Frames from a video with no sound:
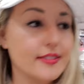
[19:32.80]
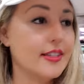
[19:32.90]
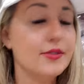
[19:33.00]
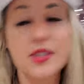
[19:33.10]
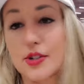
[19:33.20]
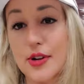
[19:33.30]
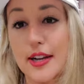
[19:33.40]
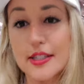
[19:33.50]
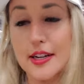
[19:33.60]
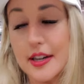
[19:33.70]
I was
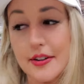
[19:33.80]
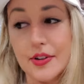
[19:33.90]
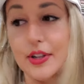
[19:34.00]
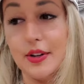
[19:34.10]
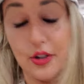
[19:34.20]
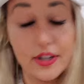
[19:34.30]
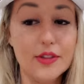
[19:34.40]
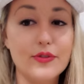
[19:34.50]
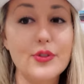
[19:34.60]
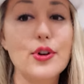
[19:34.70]
distracted. I didn't even look at
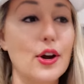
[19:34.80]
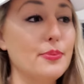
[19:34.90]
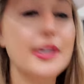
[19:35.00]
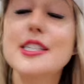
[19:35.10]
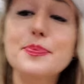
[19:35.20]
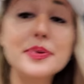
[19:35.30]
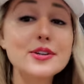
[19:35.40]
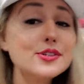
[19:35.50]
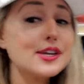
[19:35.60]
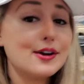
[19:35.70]
the full car, but it's a
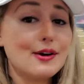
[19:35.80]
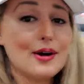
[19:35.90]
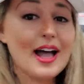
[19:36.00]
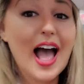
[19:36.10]
Pierce Arrow.